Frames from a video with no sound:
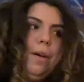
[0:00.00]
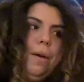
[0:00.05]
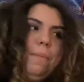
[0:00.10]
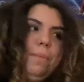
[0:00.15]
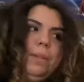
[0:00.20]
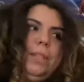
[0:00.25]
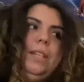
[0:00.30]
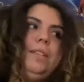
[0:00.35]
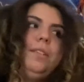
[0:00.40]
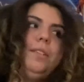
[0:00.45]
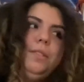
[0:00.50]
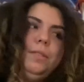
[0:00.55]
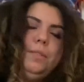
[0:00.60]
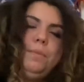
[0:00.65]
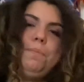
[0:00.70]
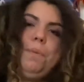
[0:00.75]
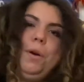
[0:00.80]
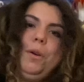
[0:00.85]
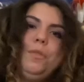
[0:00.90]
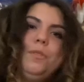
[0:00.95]
But that does
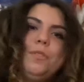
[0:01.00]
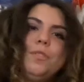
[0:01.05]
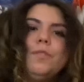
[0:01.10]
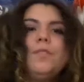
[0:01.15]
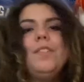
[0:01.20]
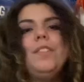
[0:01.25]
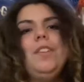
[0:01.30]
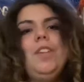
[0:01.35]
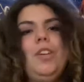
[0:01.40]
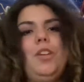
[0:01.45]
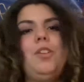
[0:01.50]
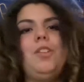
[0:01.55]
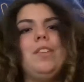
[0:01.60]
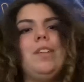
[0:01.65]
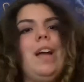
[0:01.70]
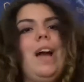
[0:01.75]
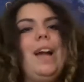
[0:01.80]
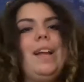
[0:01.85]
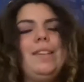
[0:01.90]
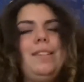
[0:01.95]
pose a really good
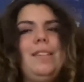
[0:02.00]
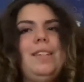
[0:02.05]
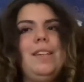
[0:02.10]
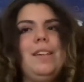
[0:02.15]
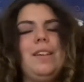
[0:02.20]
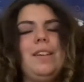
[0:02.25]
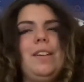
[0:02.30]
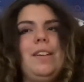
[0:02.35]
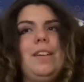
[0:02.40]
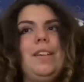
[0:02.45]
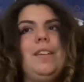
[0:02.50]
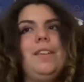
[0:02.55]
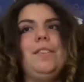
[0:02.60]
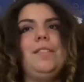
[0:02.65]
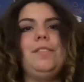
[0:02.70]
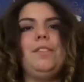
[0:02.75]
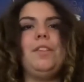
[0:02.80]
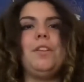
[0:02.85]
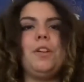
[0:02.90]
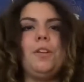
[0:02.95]
idea
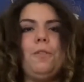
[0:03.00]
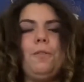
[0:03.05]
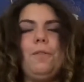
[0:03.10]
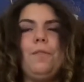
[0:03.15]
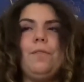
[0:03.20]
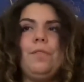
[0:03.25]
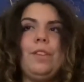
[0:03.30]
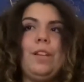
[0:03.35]
is, you know,